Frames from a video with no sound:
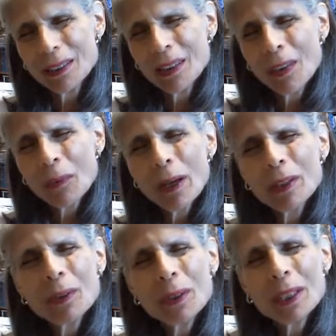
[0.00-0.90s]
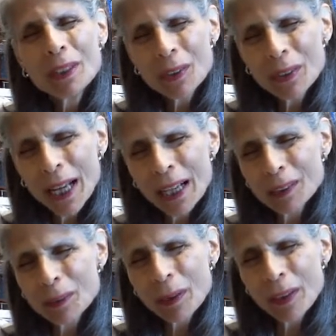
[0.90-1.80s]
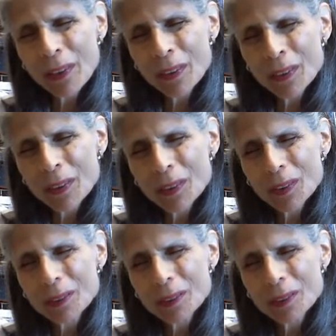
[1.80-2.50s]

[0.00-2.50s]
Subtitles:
in the way you interact with others.